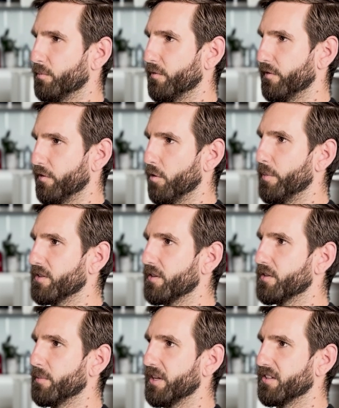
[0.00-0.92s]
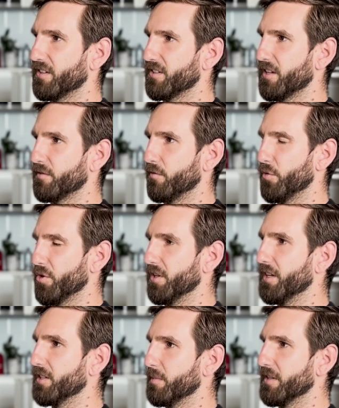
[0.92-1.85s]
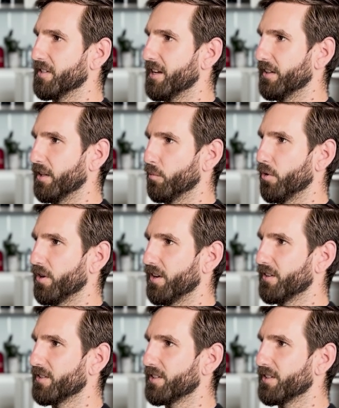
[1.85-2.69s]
For a business to be successful, you need to be selling the product.